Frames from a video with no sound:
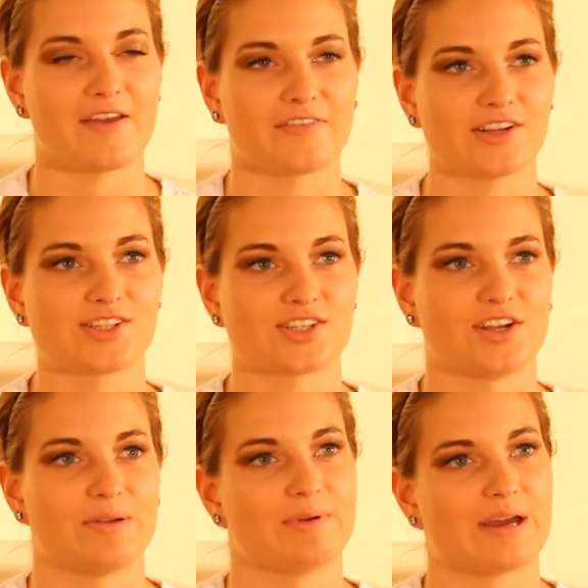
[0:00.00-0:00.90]
I
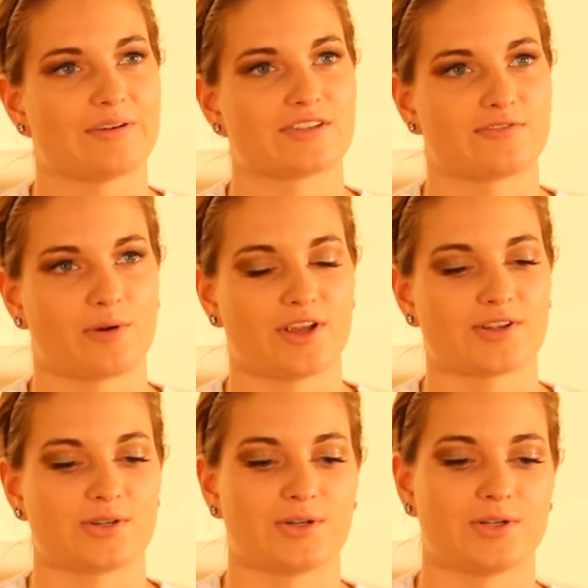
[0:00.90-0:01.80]
first started when I was
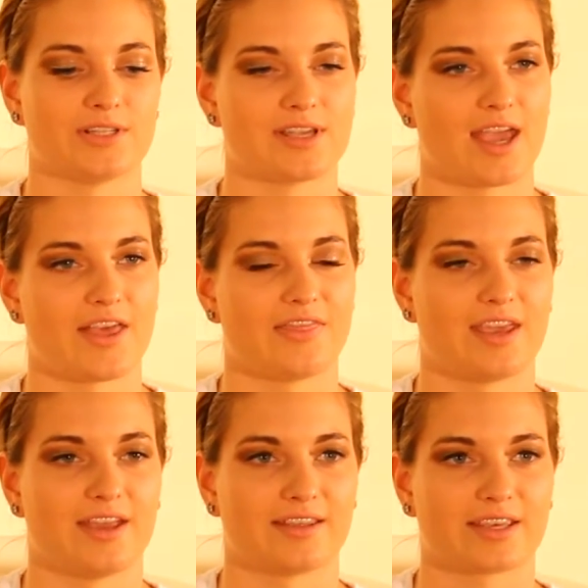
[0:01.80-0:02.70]
4 years old
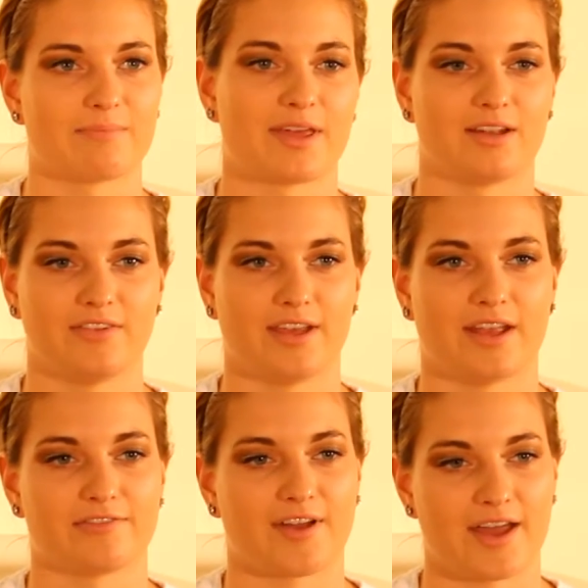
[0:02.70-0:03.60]
and then
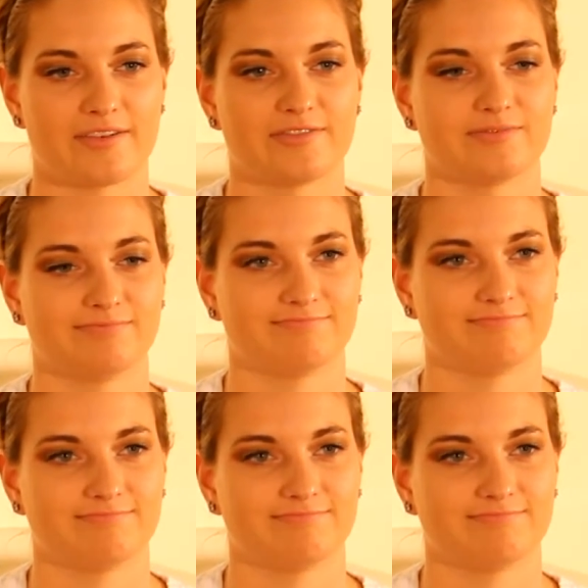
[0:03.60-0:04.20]
competitively at five.